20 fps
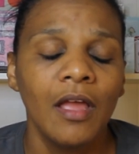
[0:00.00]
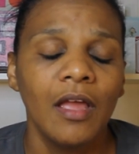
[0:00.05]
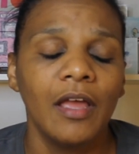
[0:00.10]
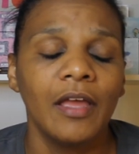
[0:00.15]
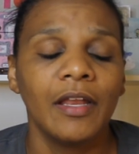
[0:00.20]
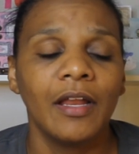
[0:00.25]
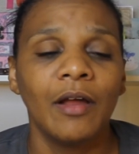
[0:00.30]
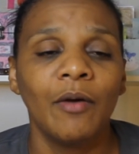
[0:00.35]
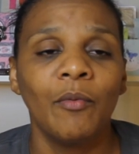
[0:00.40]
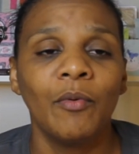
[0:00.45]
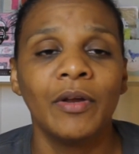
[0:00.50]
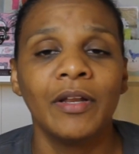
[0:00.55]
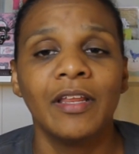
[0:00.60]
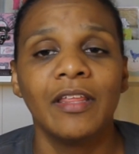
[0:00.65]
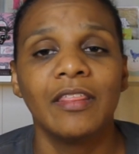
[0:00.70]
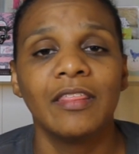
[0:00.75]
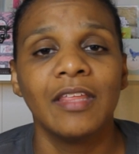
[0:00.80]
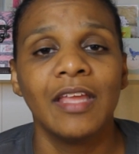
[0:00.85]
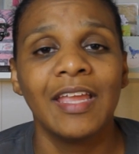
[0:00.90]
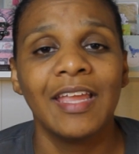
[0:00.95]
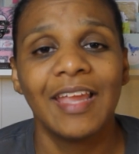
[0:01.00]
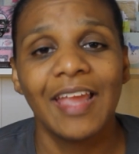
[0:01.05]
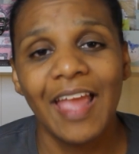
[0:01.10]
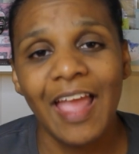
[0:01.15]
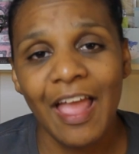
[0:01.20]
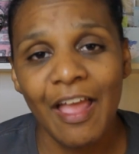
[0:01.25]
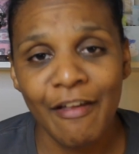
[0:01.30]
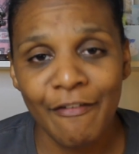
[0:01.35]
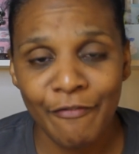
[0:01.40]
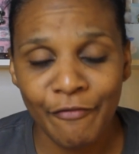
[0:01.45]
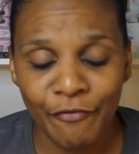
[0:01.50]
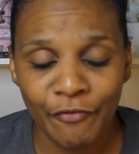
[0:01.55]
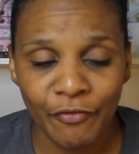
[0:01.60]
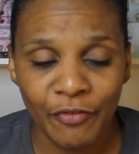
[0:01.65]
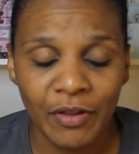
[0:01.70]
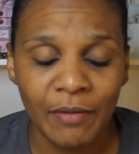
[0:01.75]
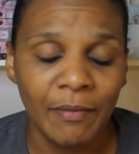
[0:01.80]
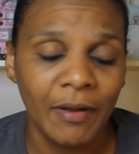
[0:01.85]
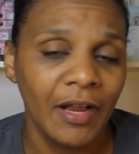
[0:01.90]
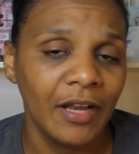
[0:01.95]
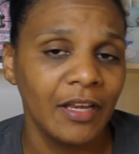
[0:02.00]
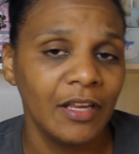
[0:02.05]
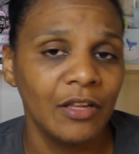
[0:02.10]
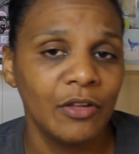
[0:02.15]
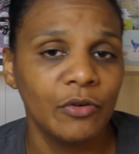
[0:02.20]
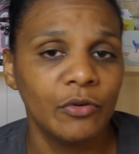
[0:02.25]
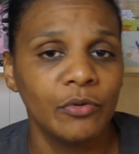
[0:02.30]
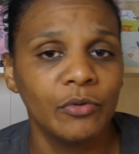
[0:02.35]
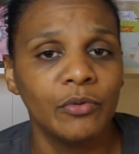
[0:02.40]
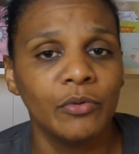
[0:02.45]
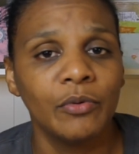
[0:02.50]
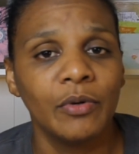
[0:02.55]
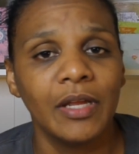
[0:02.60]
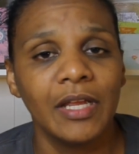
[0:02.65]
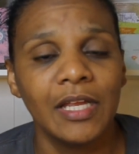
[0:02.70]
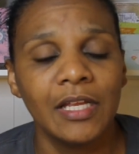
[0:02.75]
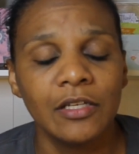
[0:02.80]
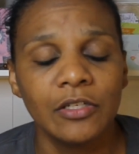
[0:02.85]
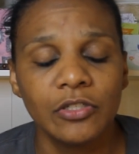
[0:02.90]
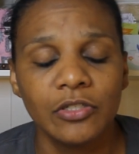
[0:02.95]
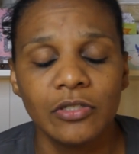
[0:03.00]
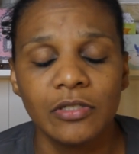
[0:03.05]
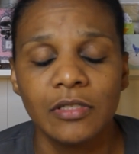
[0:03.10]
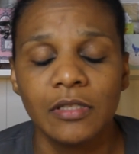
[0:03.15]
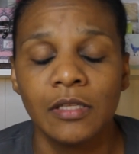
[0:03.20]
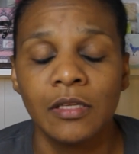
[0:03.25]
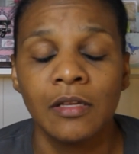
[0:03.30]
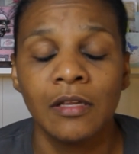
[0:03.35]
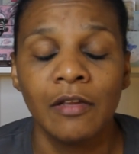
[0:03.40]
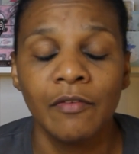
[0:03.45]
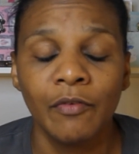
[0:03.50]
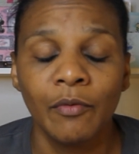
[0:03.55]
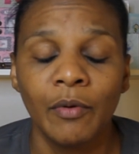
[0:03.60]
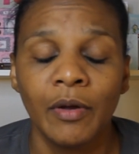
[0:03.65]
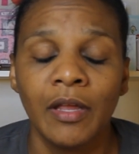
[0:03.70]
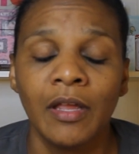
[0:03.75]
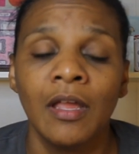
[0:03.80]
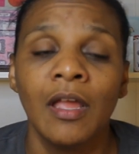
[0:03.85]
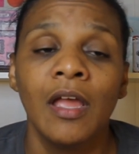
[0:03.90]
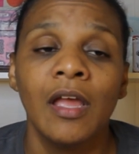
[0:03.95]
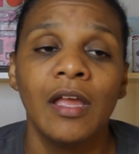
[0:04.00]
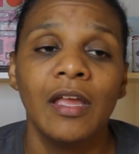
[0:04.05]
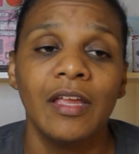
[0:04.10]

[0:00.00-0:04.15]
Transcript: And I want to thank everybody who entered the giveaway.